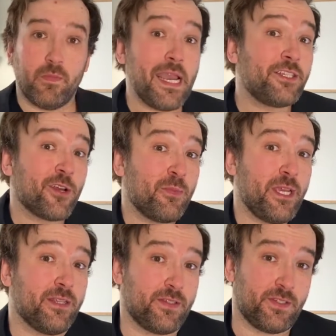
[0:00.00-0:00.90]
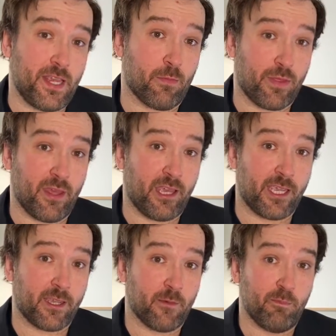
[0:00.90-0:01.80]
HRP does the same thing,
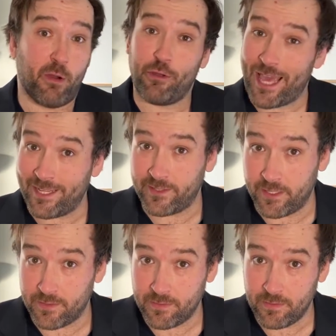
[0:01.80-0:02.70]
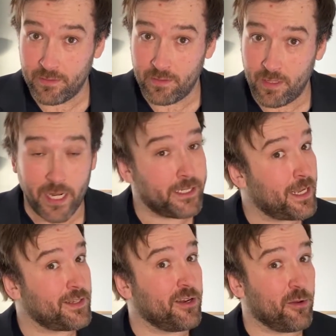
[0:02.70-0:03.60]
but with assets. And it
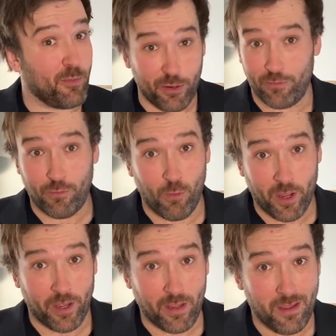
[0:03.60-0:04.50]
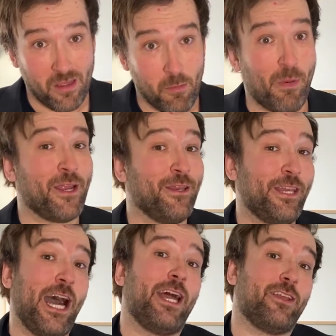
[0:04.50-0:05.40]
does it in a beautiful way, by
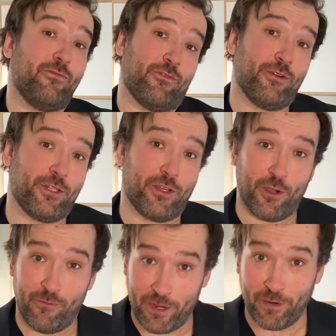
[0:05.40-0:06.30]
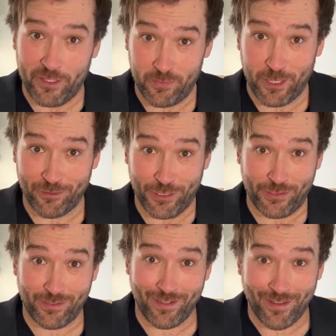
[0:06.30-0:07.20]
not inverting the covariance
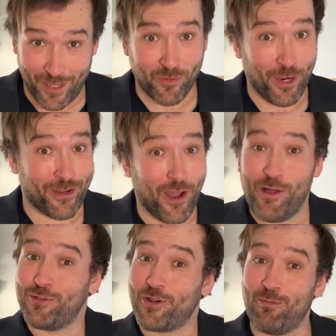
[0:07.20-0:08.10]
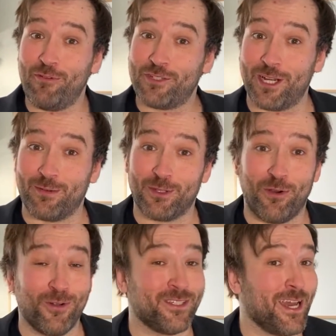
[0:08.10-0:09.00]
matrix. That's right, all the trouble we've talked about the
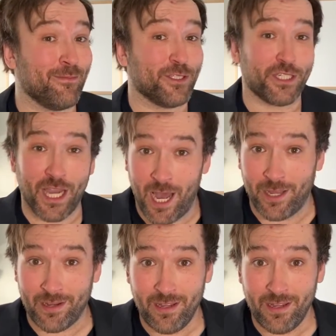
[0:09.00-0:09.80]
whole time is gone.